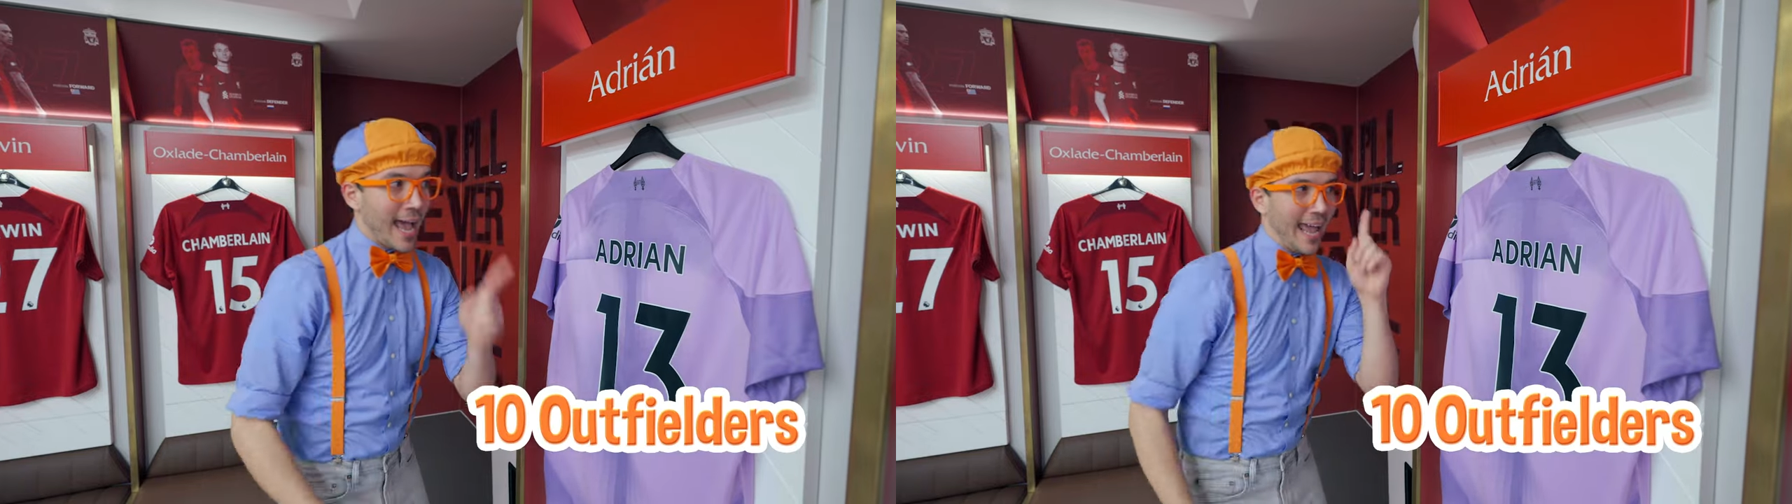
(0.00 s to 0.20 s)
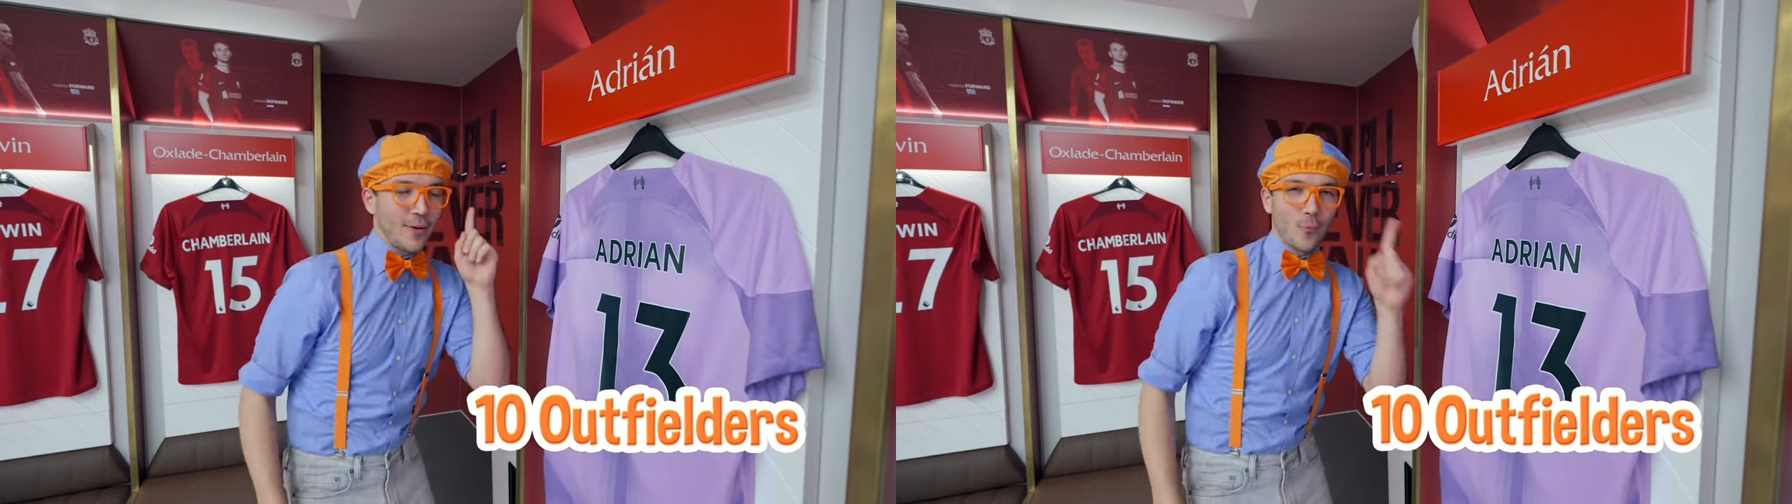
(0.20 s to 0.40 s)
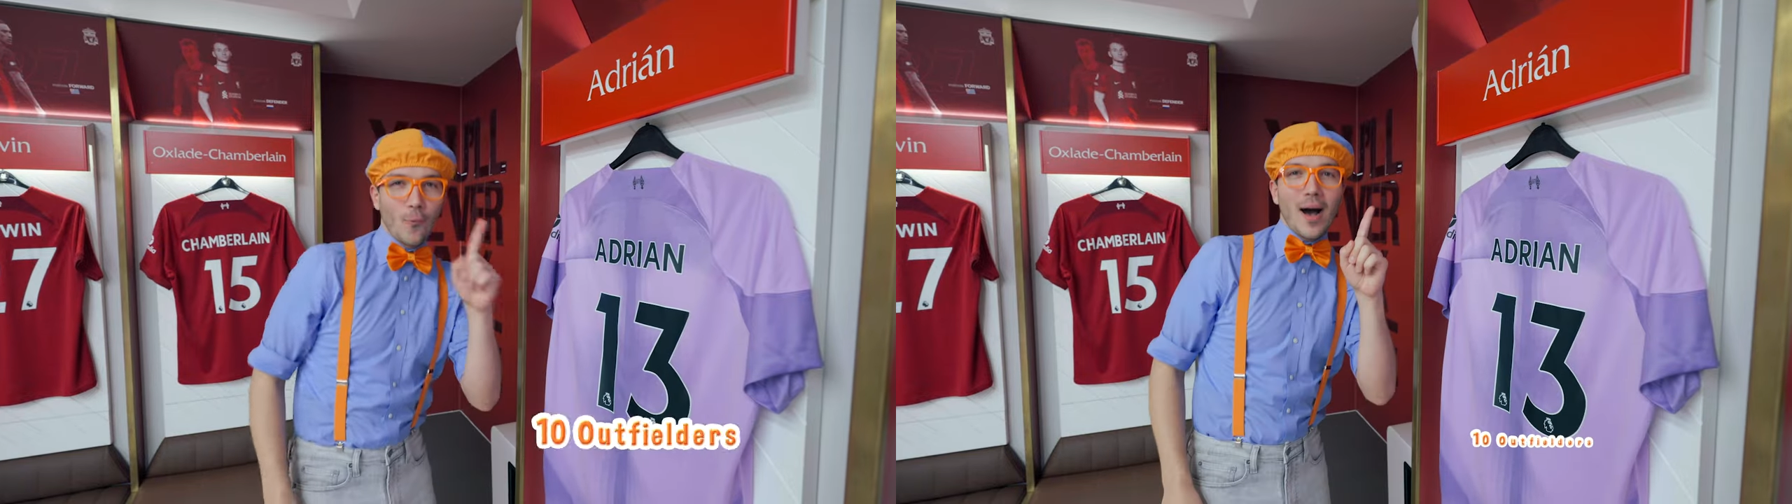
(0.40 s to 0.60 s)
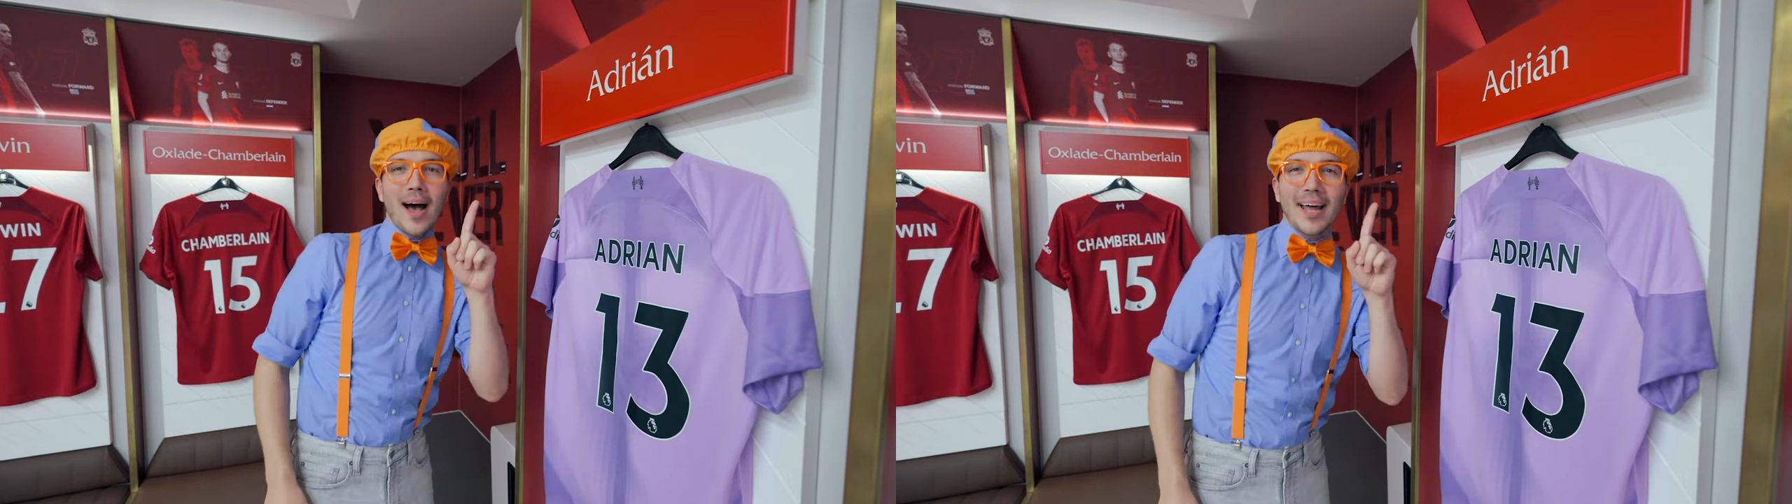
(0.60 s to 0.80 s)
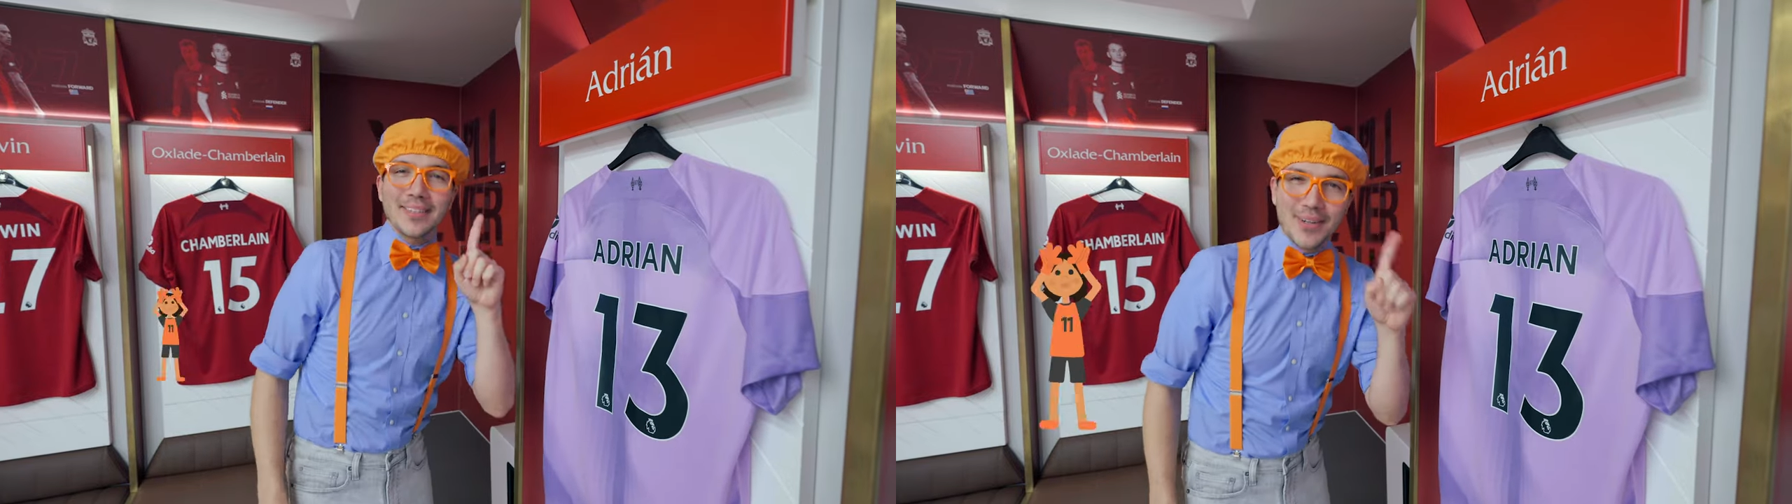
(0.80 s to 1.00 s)
and
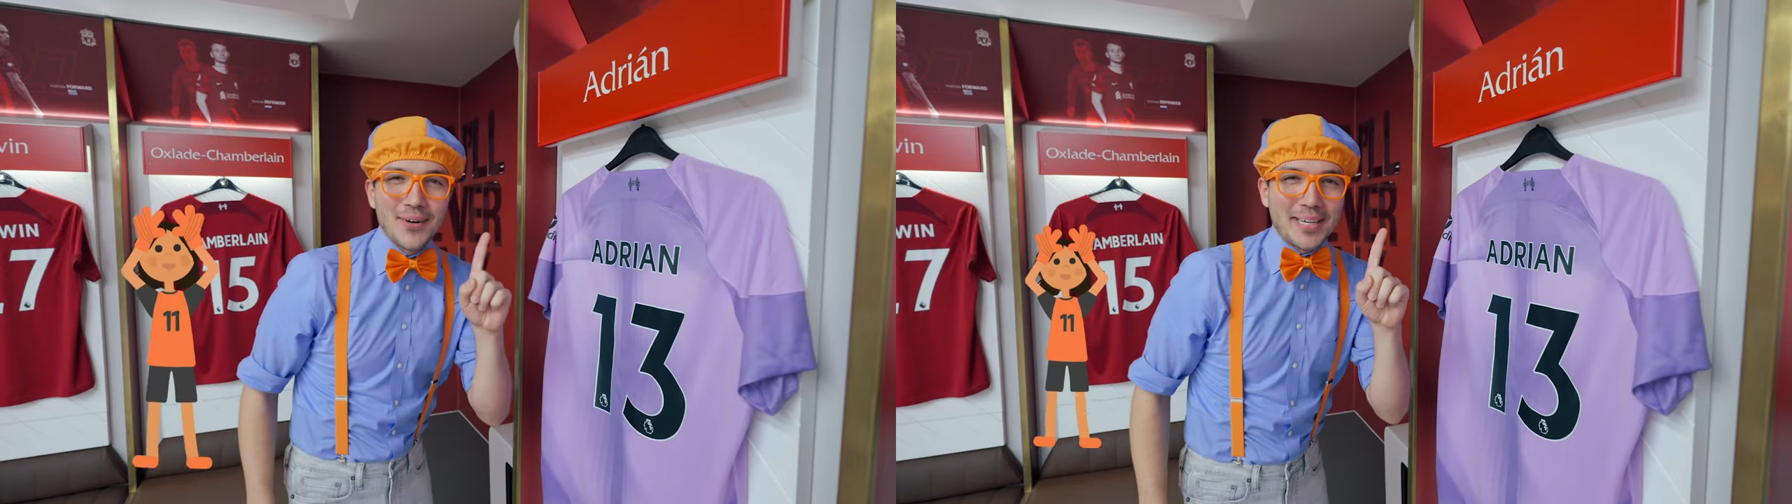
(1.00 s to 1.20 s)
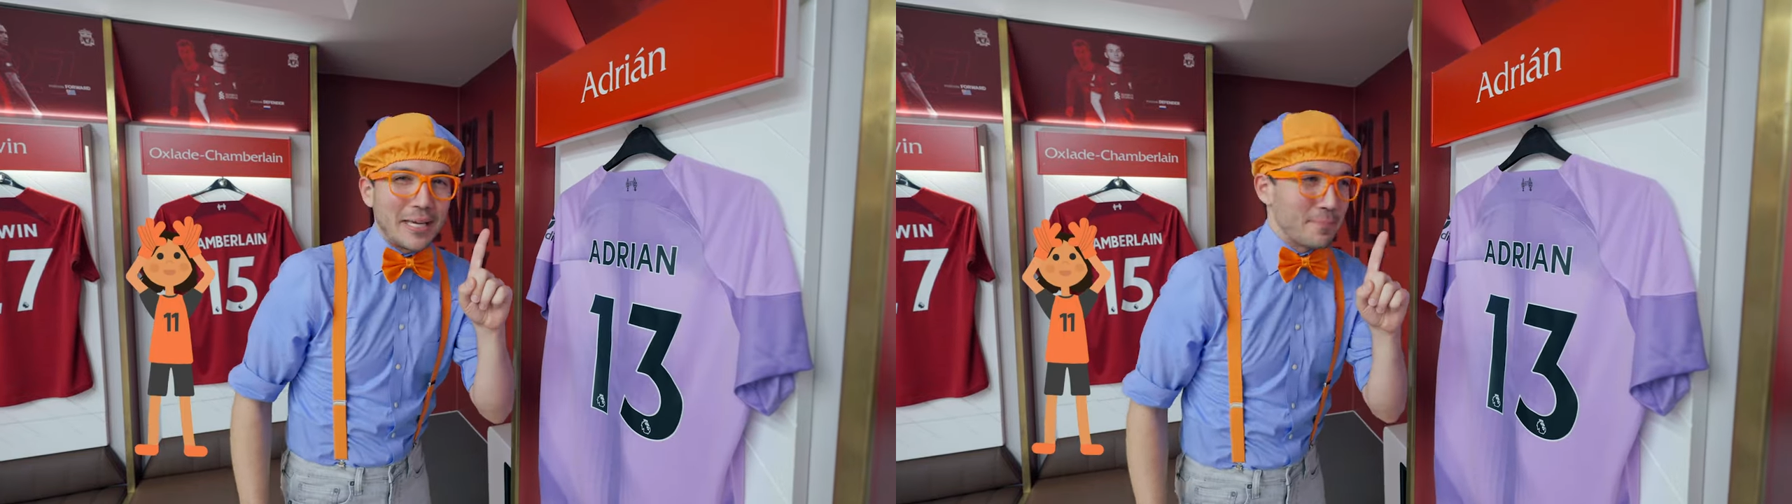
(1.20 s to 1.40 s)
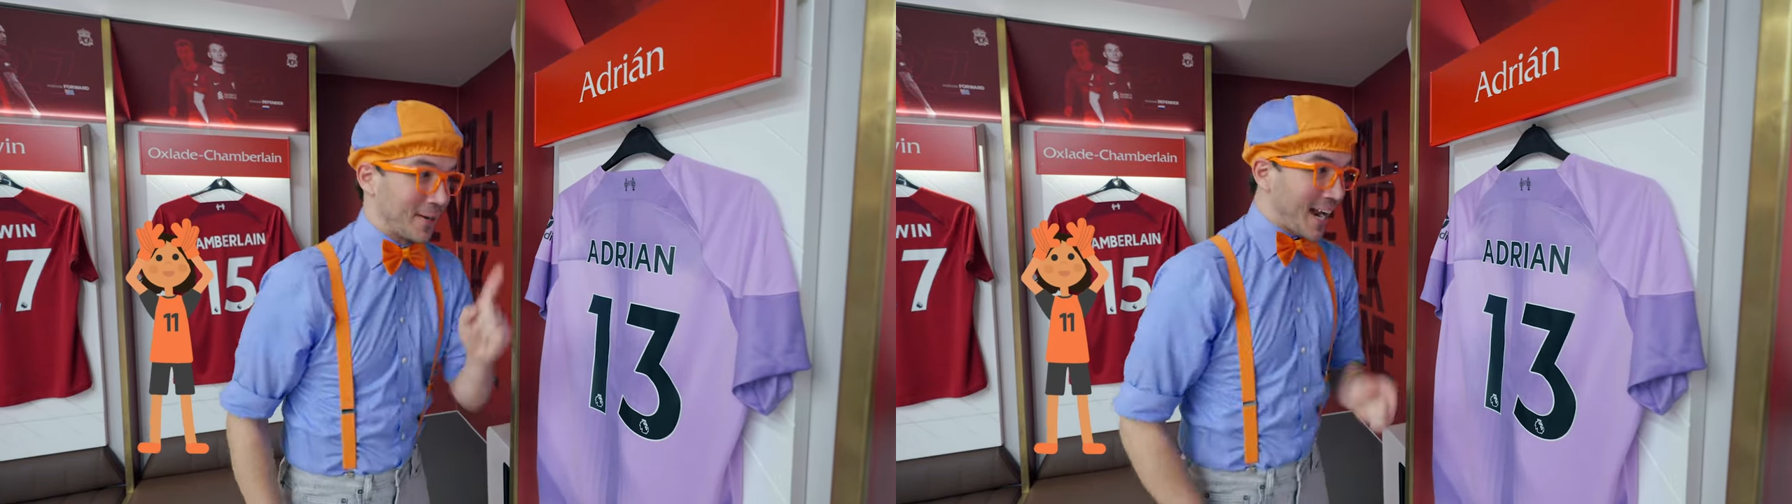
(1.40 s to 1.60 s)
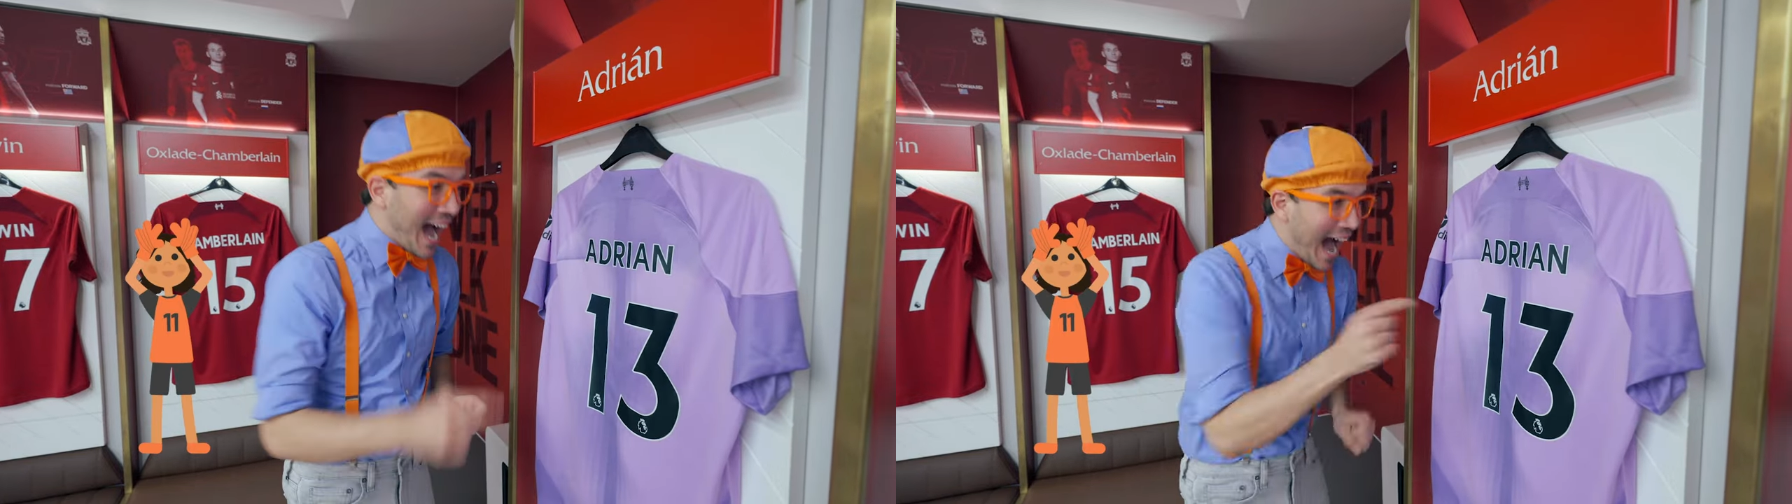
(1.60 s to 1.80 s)
1 goalkeeper.